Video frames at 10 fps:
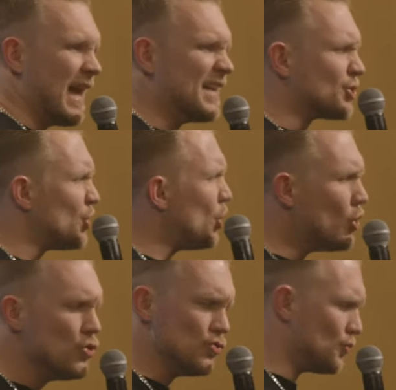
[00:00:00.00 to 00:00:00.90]
That's
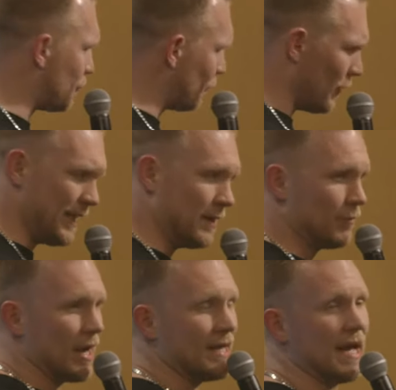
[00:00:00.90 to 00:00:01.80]
huge for
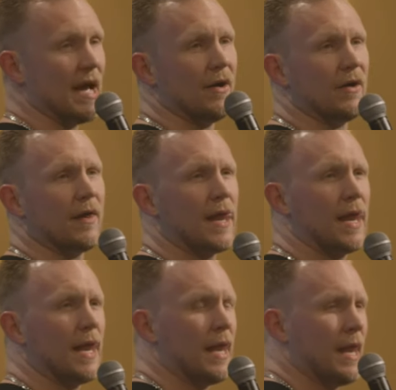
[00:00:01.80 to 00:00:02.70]
him right now.
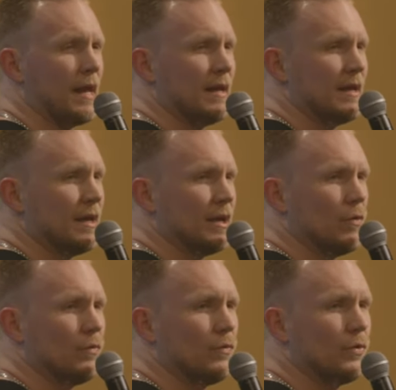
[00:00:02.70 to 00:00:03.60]

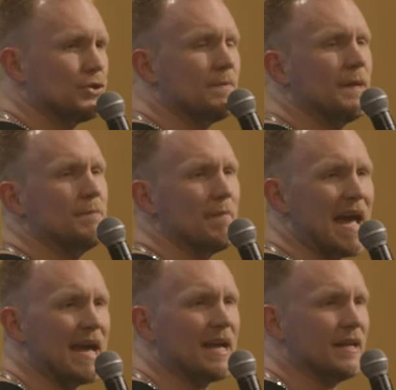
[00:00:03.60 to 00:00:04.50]
Would you be
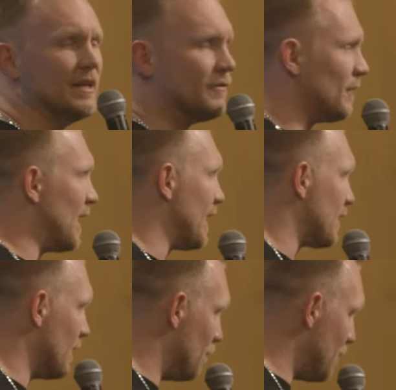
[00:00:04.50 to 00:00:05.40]
mad if
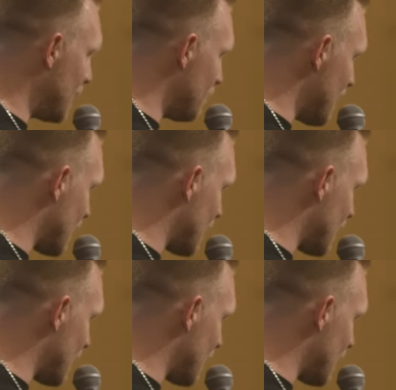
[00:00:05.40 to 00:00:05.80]
like a Big